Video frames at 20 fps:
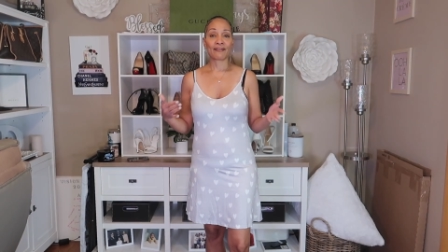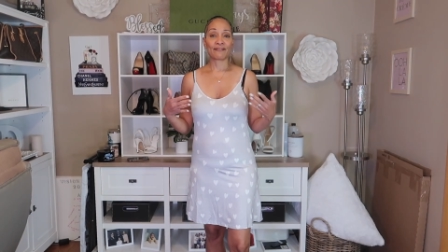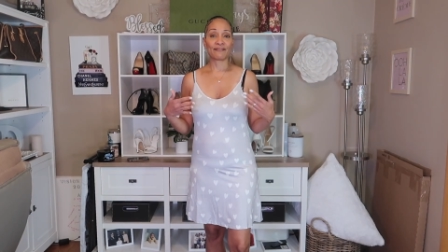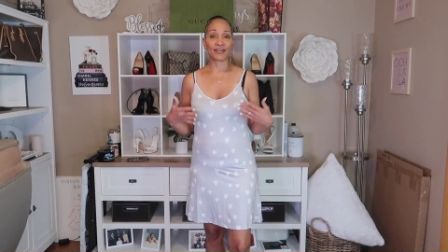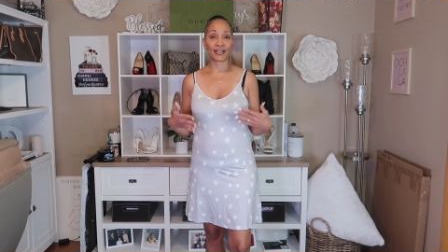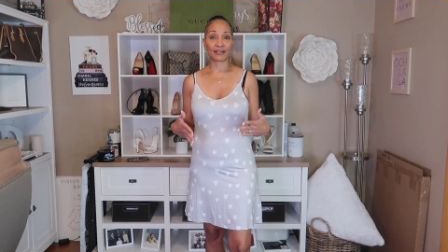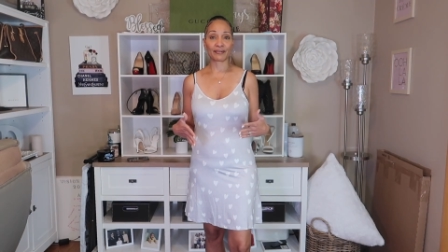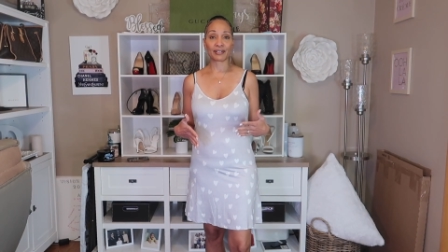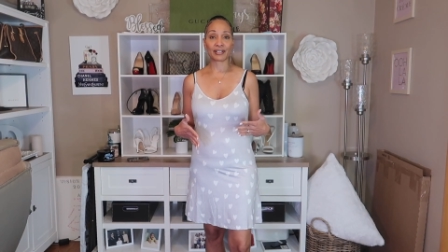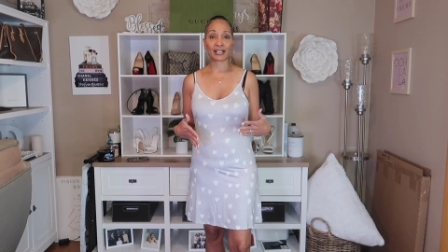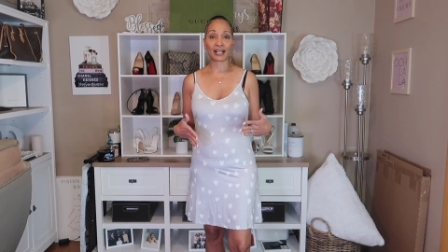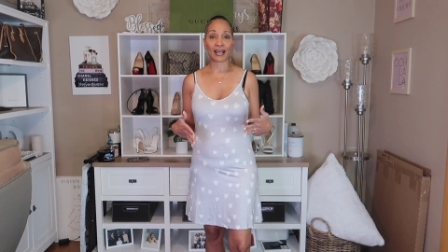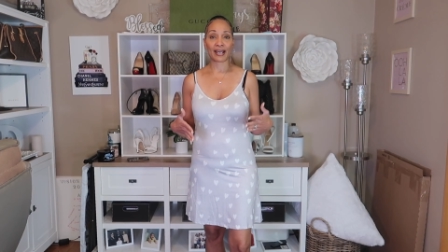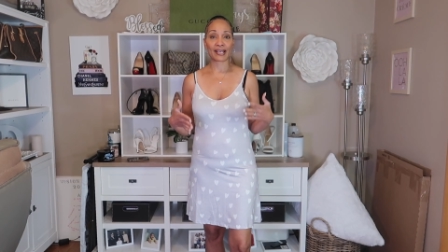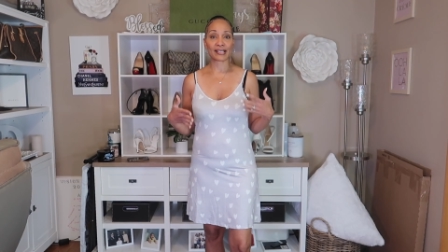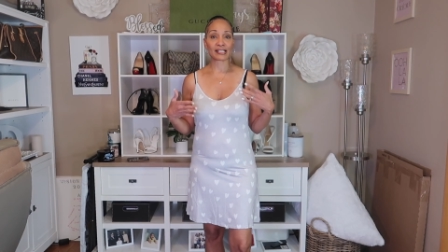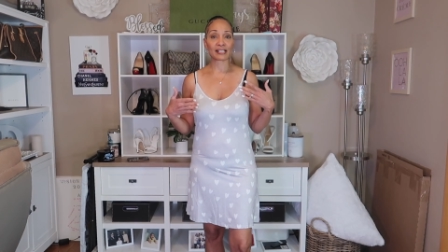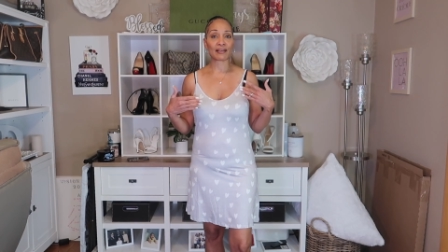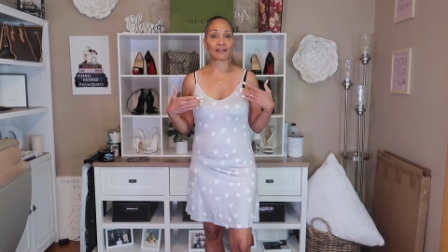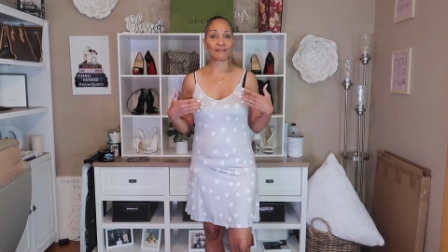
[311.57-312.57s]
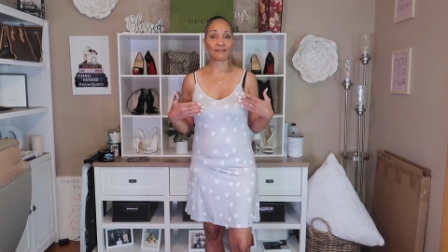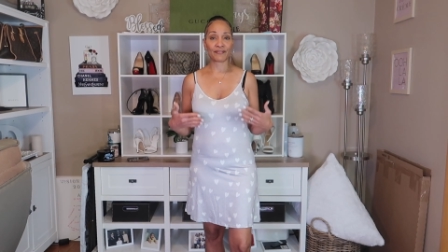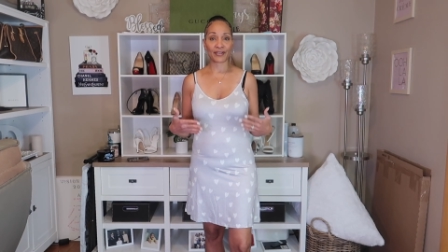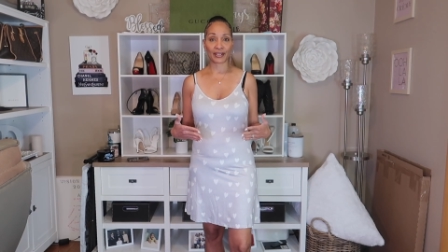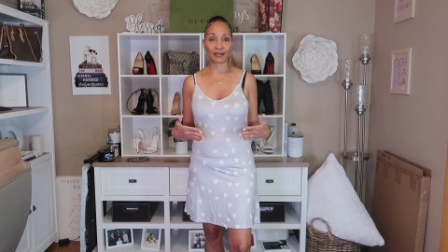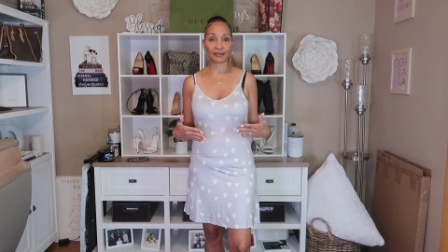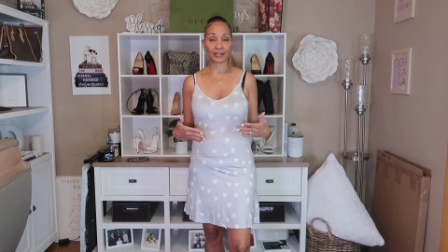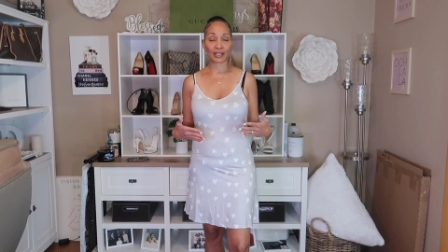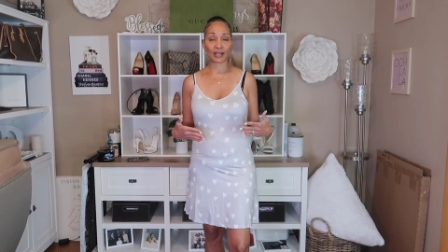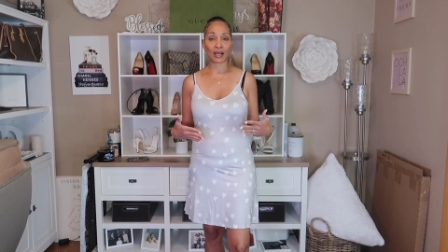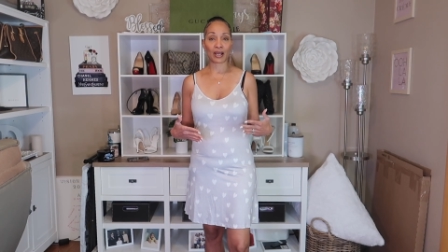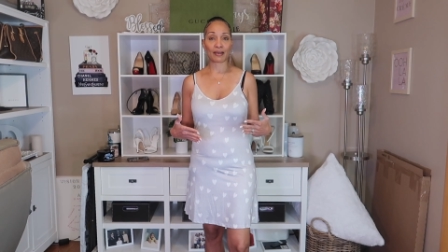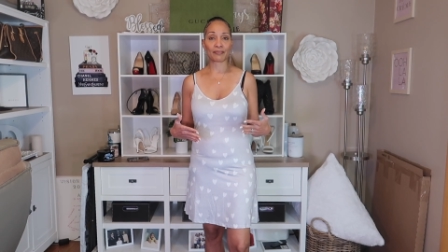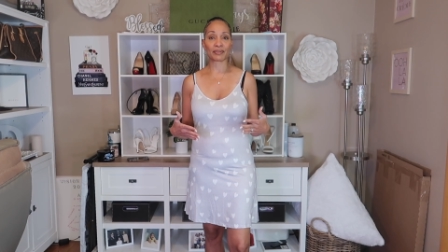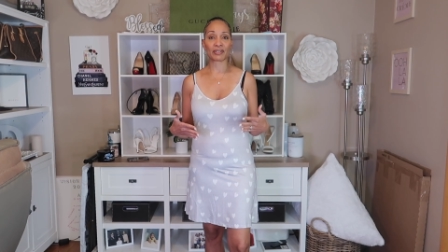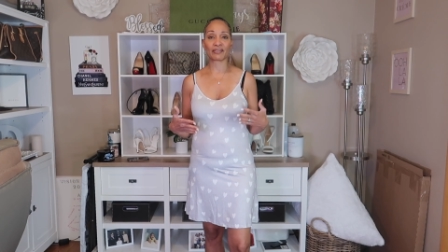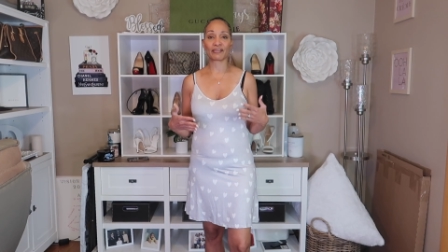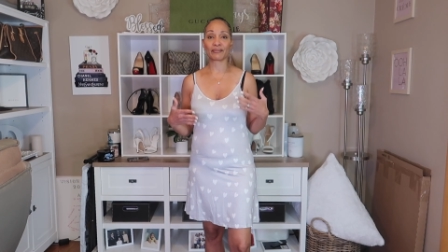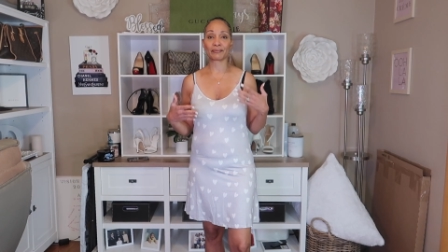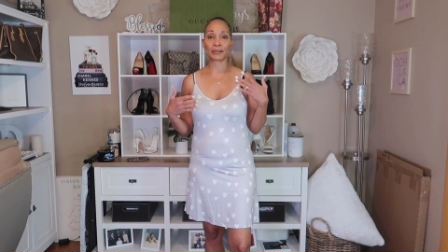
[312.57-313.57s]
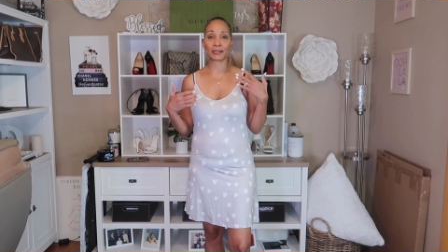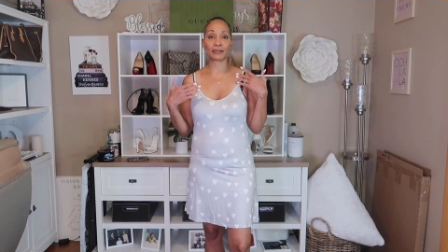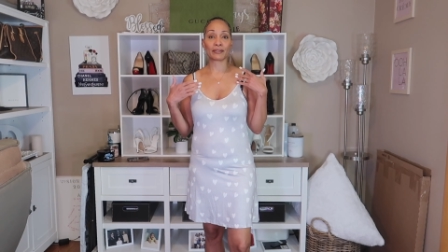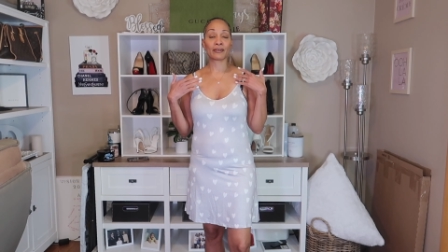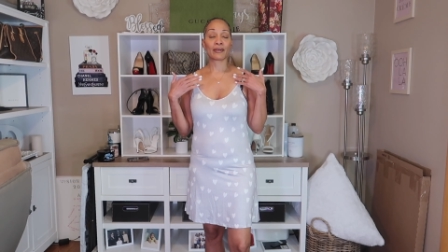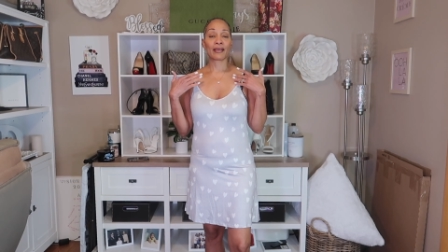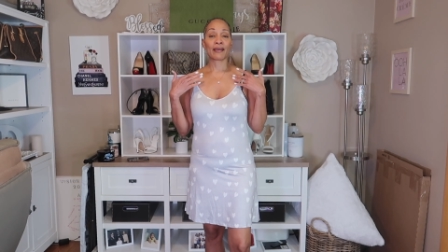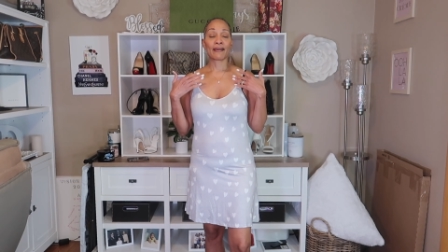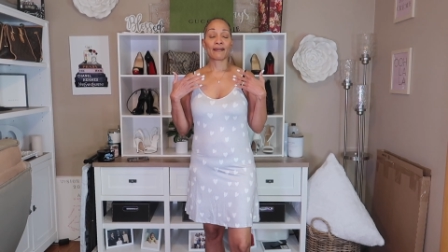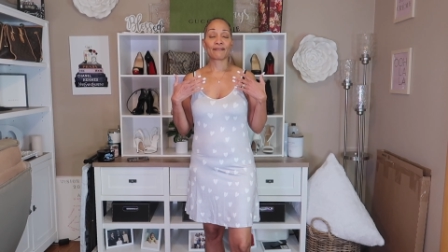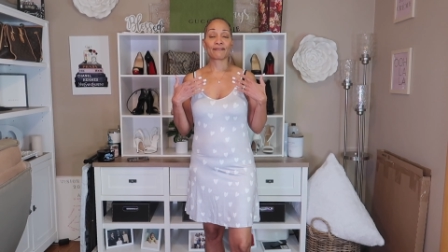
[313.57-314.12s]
Very nice, very comfortable,